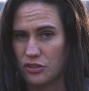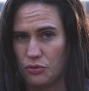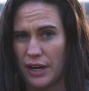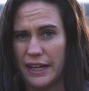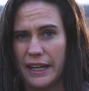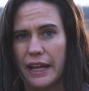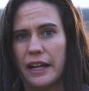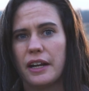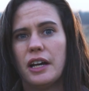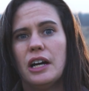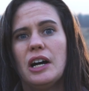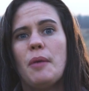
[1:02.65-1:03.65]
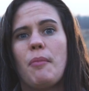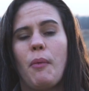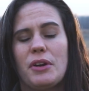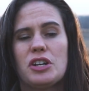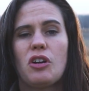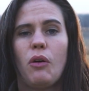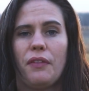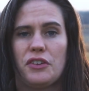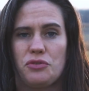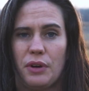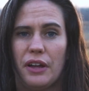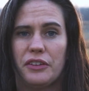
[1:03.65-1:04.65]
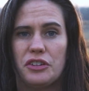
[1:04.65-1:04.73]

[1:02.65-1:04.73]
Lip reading: and training in it, but when you go on the trail,